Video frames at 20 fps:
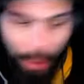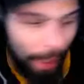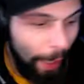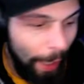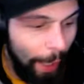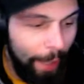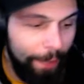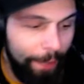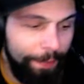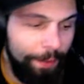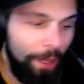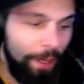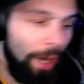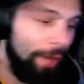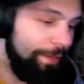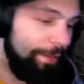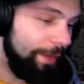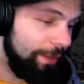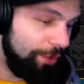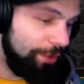in the
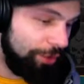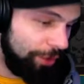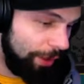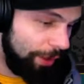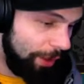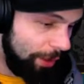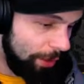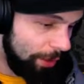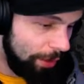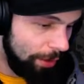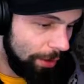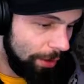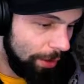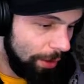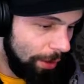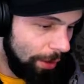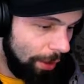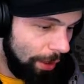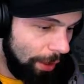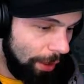offense tree,
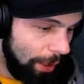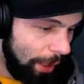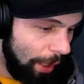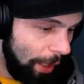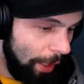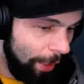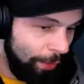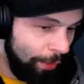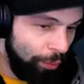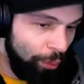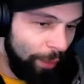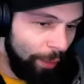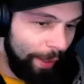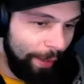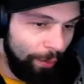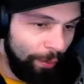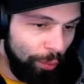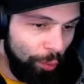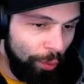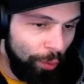I went
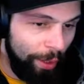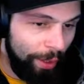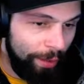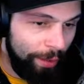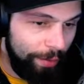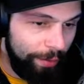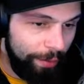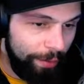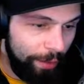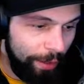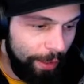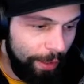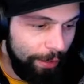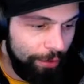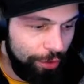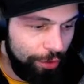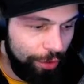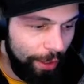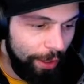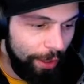with Kill
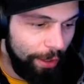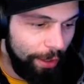Streak,